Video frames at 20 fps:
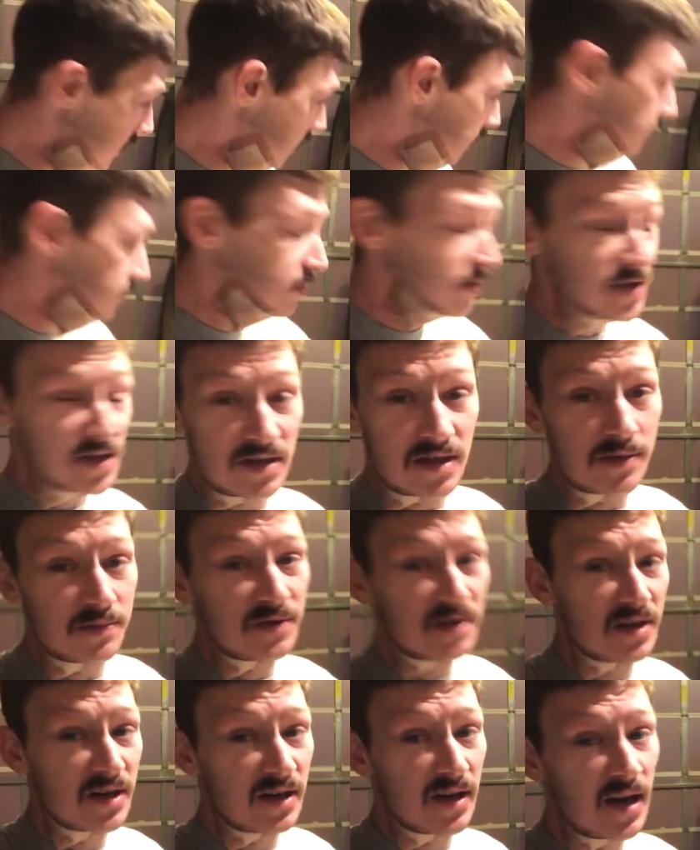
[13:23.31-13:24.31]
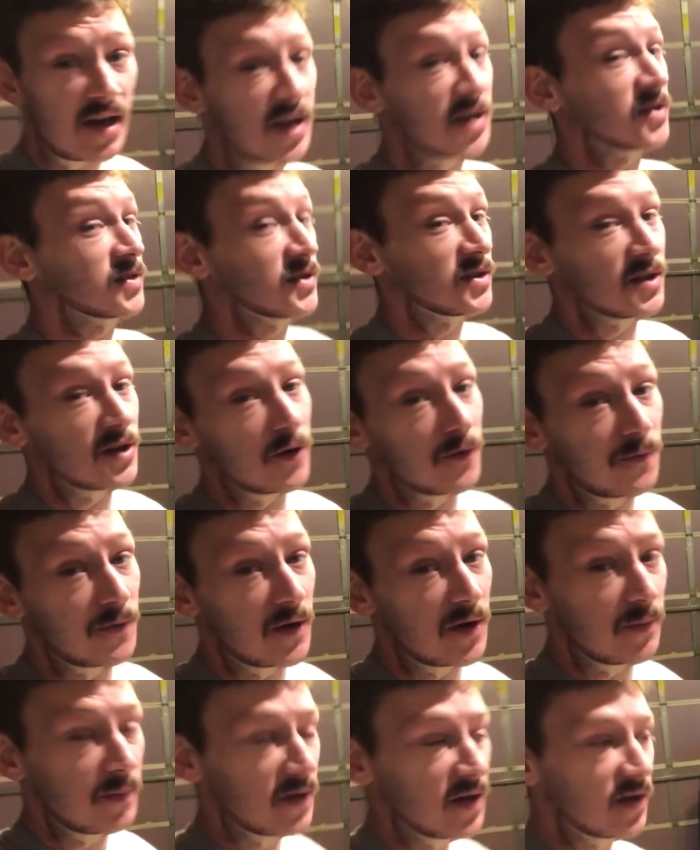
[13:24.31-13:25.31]
Please keep sending cash to the
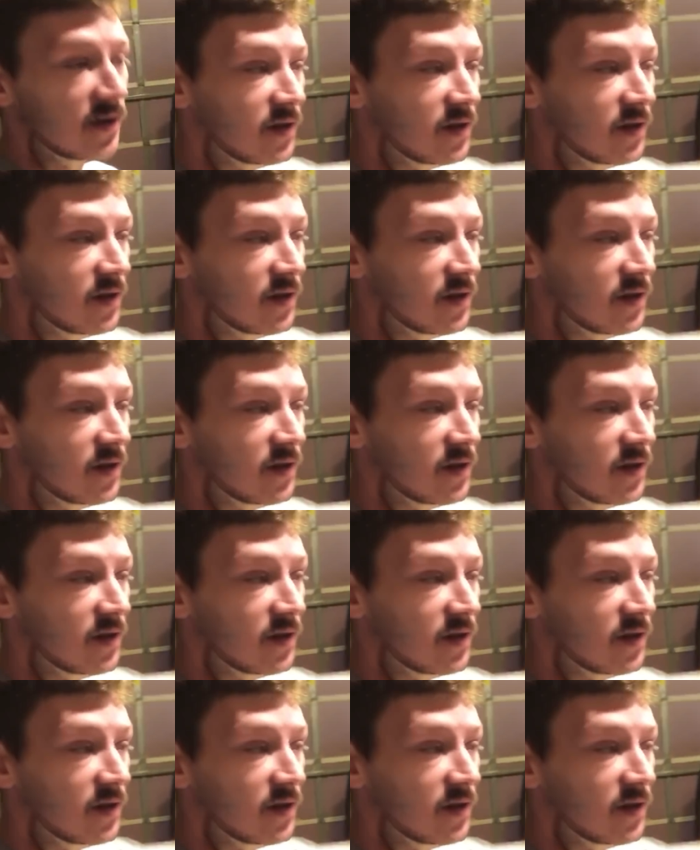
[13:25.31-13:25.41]
GoFundMe.